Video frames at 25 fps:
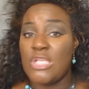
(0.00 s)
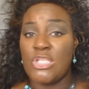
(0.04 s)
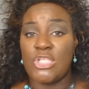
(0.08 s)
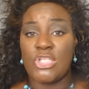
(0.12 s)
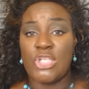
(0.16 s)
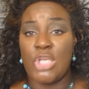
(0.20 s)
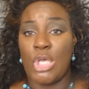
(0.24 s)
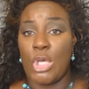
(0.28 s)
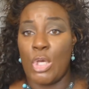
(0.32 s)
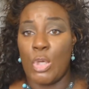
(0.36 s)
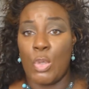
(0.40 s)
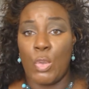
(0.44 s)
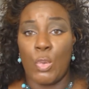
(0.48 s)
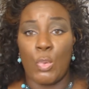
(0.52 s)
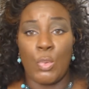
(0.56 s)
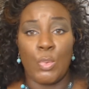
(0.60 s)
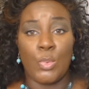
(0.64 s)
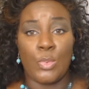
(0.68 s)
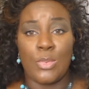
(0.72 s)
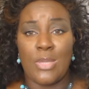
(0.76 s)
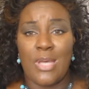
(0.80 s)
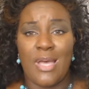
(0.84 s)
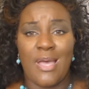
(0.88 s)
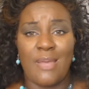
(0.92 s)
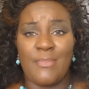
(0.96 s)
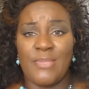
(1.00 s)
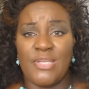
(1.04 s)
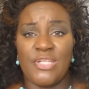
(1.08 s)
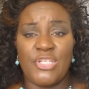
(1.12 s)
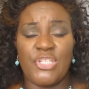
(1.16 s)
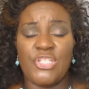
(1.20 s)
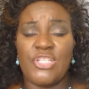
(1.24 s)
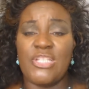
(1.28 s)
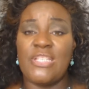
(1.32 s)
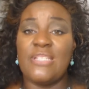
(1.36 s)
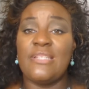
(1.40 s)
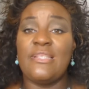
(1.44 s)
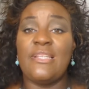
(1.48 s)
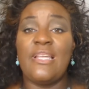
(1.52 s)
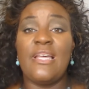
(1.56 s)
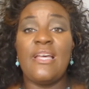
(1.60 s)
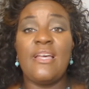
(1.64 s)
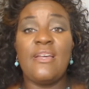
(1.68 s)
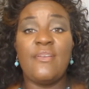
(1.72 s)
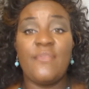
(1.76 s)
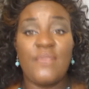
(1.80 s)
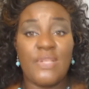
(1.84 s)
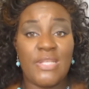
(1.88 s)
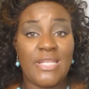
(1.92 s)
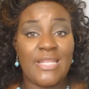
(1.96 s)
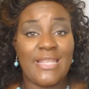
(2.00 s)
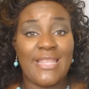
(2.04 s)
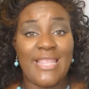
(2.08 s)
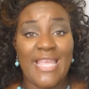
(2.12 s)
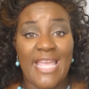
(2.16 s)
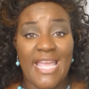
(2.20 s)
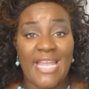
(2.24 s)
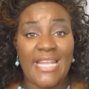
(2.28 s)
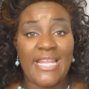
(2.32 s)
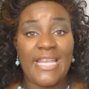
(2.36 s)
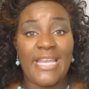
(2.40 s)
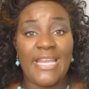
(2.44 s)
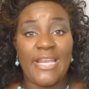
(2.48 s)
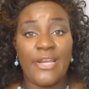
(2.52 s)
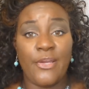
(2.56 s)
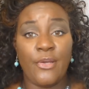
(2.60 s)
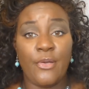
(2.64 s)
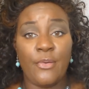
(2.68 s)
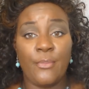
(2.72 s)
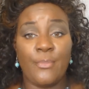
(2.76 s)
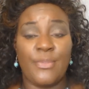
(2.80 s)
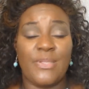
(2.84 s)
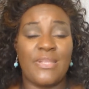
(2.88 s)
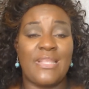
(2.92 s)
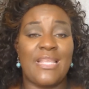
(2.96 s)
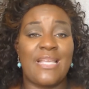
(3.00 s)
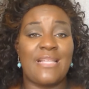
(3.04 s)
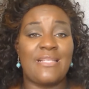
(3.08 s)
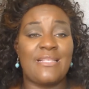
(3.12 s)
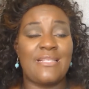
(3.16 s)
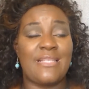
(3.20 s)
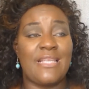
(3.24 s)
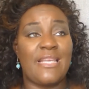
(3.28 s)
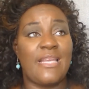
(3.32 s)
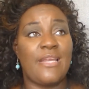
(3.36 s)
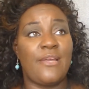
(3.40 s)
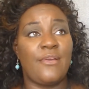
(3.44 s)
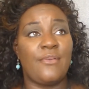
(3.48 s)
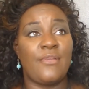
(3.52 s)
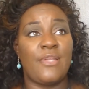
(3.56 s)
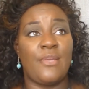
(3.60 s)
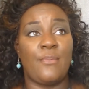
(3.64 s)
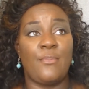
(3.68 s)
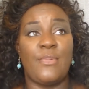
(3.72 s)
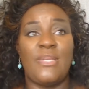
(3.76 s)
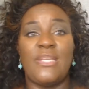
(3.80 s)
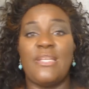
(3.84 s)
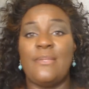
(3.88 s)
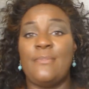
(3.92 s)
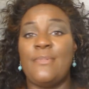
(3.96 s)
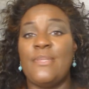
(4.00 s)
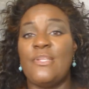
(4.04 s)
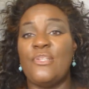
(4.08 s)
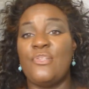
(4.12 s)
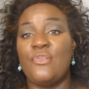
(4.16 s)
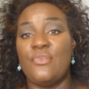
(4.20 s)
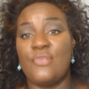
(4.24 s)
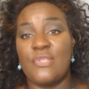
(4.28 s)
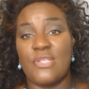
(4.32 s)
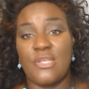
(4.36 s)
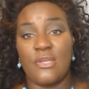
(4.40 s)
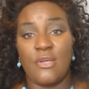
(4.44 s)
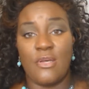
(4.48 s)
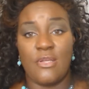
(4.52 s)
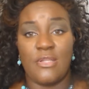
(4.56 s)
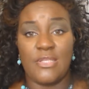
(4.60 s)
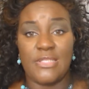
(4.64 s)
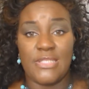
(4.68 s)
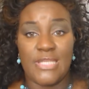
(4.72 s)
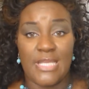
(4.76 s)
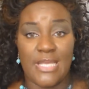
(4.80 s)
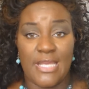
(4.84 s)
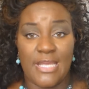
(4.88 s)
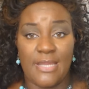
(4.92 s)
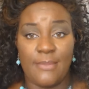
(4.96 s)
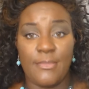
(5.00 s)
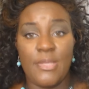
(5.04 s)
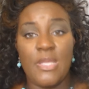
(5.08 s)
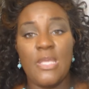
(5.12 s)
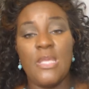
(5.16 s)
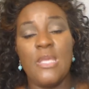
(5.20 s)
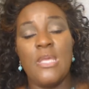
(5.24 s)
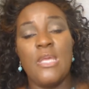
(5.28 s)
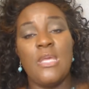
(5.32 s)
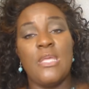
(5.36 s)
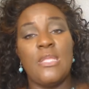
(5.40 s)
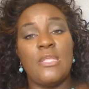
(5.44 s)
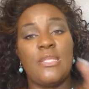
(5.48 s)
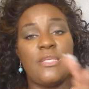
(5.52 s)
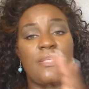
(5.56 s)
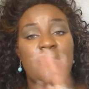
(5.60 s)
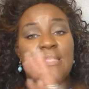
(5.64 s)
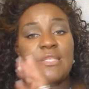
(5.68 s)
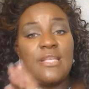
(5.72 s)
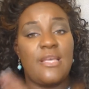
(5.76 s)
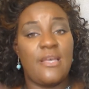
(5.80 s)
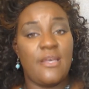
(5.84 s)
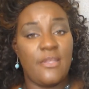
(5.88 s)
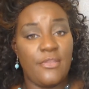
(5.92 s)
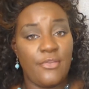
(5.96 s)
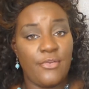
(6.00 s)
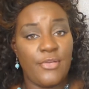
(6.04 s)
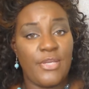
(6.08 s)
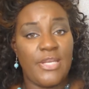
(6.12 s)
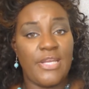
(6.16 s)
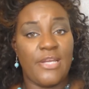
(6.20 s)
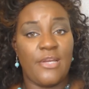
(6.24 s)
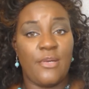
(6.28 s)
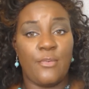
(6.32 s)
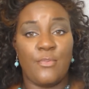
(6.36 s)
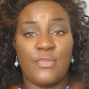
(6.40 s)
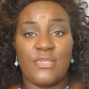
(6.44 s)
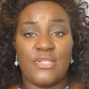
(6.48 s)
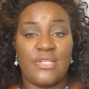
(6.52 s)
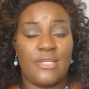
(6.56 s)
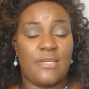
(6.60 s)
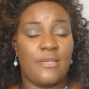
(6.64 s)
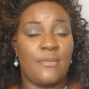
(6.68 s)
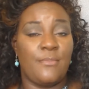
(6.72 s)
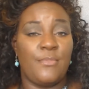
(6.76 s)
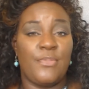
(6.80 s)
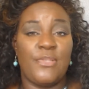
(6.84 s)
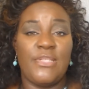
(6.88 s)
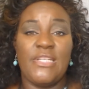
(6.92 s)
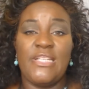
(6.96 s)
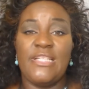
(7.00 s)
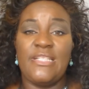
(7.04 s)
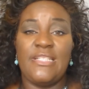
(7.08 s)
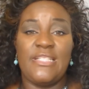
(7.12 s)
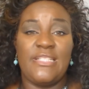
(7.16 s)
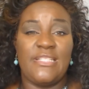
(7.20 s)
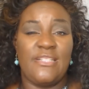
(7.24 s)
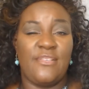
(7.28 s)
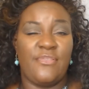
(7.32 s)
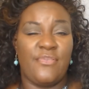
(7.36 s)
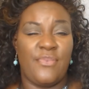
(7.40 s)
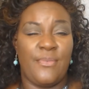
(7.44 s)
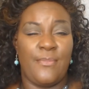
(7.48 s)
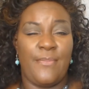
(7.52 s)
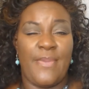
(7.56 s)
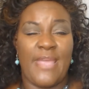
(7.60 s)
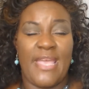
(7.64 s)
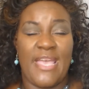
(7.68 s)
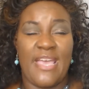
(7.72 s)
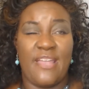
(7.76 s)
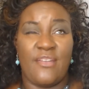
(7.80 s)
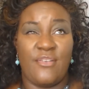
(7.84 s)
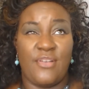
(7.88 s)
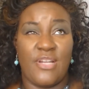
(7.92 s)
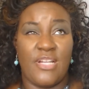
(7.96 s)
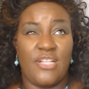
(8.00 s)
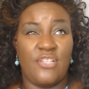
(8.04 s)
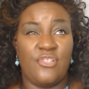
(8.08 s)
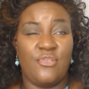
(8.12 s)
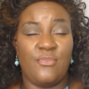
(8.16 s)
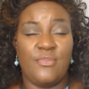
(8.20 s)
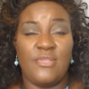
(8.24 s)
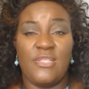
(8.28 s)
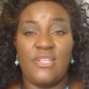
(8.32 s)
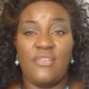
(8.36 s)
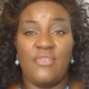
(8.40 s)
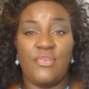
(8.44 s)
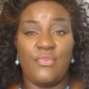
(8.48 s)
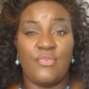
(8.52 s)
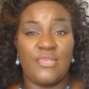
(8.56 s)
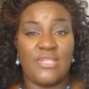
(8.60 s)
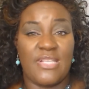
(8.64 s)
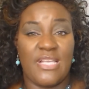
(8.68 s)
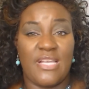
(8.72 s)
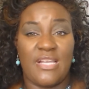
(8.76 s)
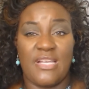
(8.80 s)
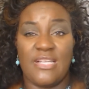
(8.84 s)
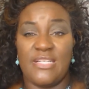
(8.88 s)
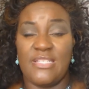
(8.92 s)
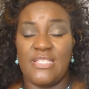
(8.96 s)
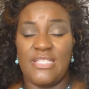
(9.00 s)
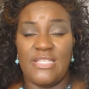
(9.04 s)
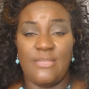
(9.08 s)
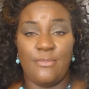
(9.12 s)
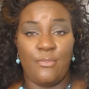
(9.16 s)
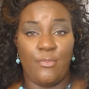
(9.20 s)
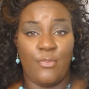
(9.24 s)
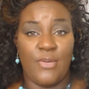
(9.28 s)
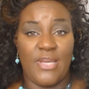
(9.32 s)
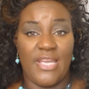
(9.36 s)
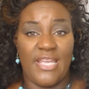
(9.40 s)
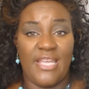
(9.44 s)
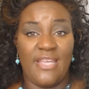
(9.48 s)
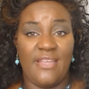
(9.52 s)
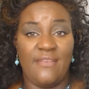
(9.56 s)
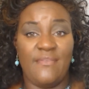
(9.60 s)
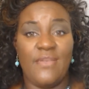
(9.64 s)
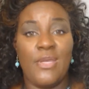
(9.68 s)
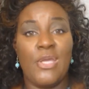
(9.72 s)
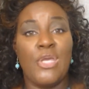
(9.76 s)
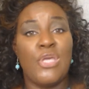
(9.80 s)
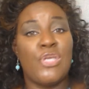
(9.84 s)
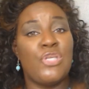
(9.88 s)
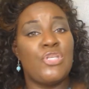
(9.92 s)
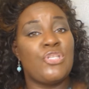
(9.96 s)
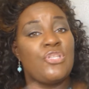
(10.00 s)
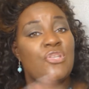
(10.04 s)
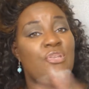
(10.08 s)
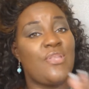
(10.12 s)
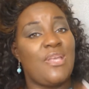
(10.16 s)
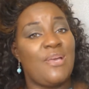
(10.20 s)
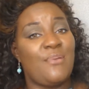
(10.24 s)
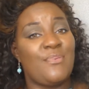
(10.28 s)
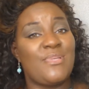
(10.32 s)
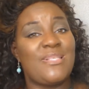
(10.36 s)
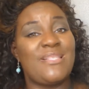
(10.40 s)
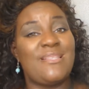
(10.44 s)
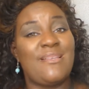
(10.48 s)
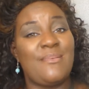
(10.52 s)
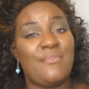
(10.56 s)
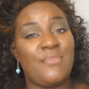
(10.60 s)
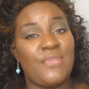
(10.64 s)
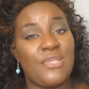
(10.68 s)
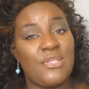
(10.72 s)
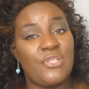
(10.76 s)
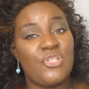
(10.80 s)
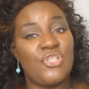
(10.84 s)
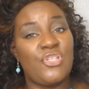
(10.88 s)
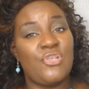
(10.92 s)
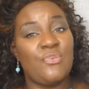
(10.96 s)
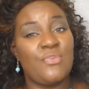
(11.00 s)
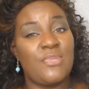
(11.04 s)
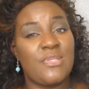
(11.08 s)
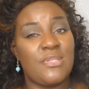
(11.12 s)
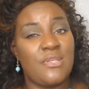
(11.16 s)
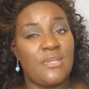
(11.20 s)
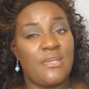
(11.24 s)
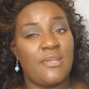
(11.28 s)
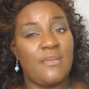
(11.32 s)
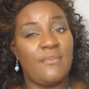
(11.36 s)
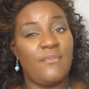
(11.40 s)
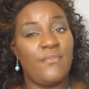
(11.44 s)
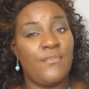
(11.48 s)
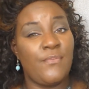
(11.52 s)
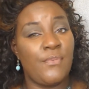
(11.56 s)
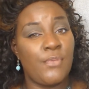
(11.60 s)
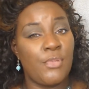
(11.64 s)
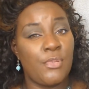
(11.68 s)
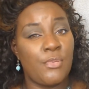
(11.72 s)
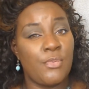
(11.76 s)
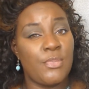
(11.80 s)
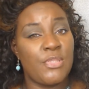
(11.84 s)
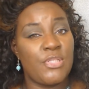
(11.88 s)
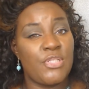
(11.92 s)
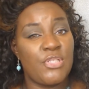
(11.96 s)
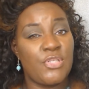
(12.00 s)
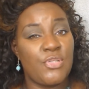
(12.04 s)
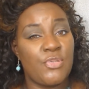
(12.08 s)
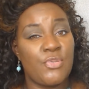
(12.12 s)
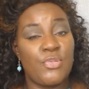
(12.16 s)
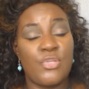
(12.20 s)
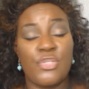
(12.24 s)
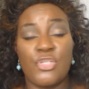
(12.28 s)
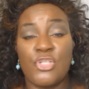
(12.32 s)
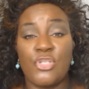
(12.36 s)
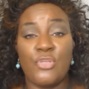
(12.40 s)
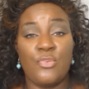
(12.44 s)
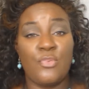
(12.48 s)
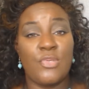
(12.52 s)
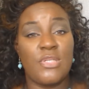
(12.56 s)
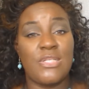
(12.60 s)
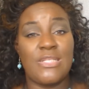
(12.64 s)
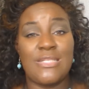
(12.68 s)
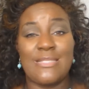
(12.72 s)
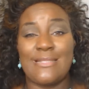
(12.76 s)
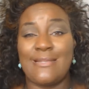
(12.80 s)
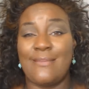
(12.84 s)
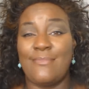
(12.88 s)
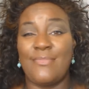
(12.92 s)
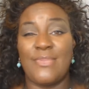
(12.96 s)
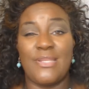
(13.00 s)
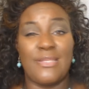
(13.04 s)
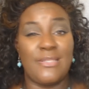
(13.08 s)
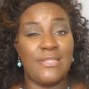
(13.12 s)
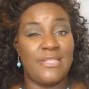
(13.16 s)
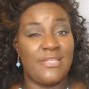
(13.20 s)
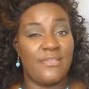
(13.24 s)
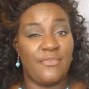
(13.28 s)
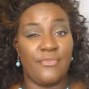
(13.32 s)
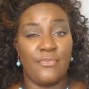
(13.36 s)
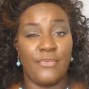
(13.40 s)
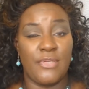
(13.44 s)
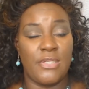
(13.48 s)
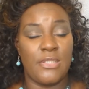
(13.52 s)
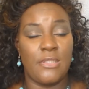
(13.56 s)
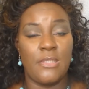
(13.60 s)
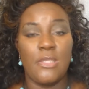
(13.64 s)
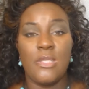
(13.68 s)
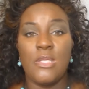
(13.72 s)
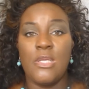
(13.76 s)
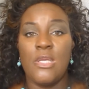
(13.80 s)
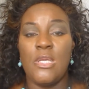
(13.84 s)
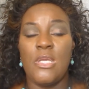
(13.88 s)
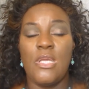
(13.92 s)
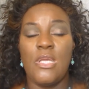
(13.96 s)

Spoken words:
So, I mean, she loved that hair, but that's the hair that we had been using all the time. This other hair was a completely different pattern. I do believe it was like a deep wave. So that was something she was looking forward to because she wanted something different.